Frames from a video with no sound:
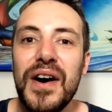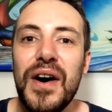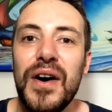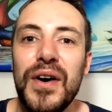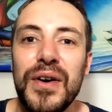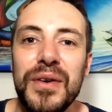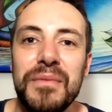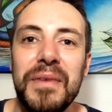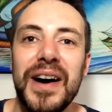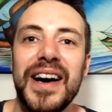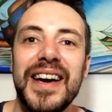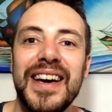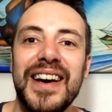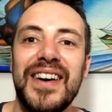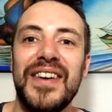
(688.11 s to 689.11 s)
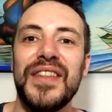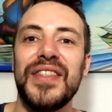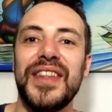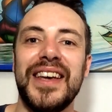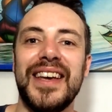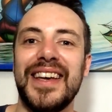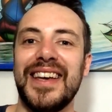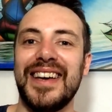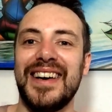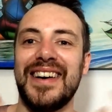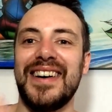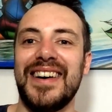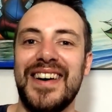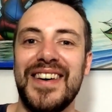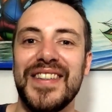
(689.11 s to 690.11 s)
on
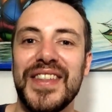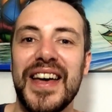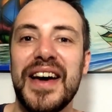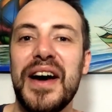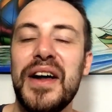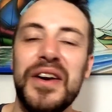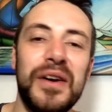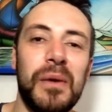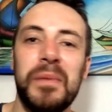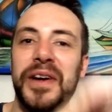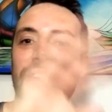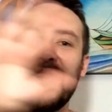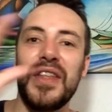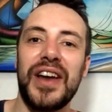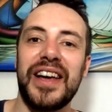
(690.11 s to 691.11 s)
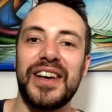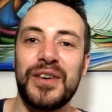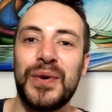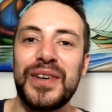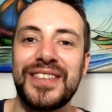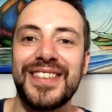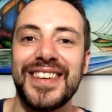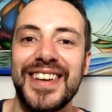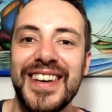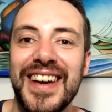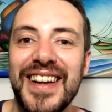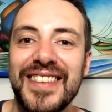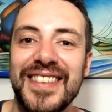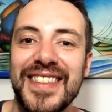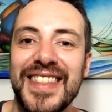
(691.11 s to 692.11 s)
there, and it'll be another like question and
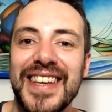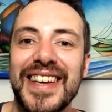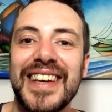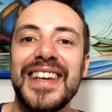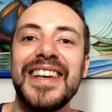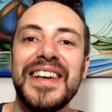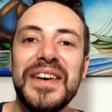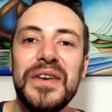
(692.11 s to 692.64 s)
answer thing.